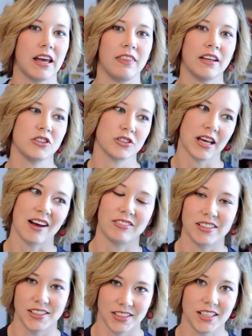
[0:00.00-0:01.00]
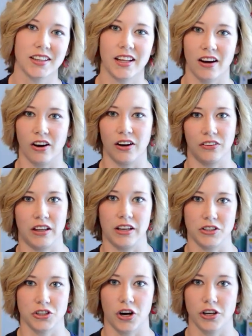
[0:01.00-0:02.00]
and then just have to sit there and let
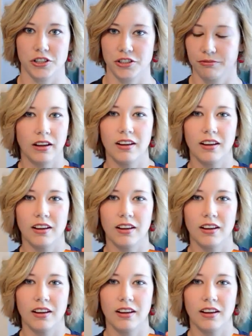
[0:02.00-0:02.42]
it charge.